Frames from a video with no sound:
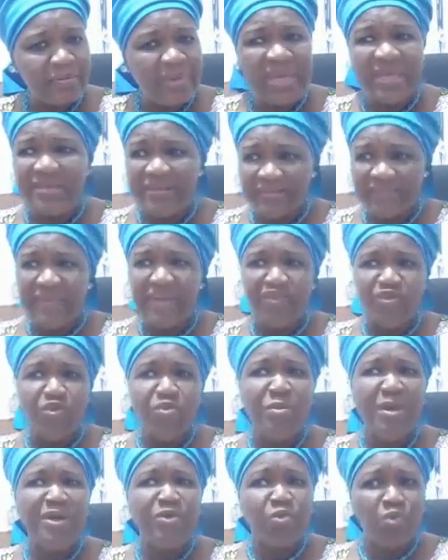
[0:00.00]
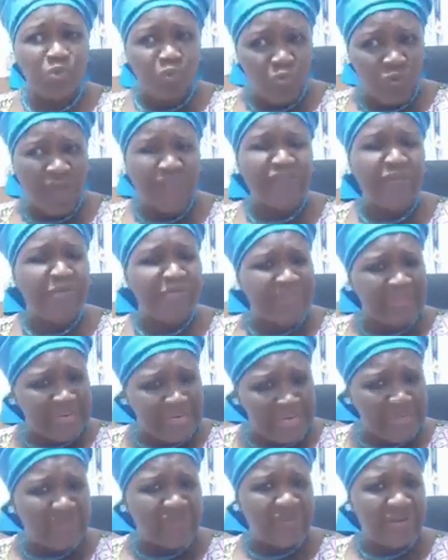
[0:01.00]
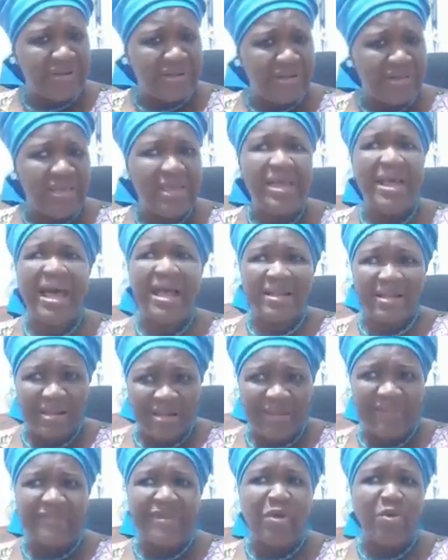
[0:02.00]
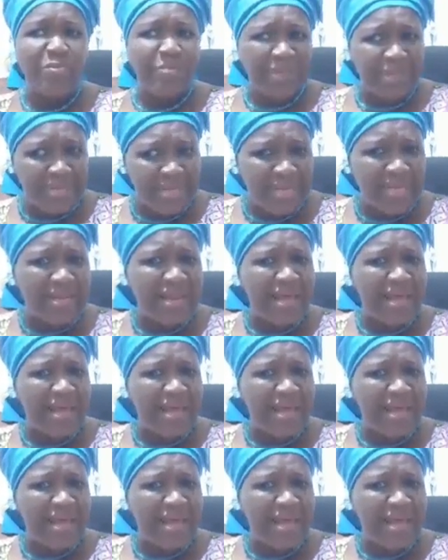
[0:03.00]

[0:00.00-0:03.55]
A decent woman will wear something decently. At least that will be knee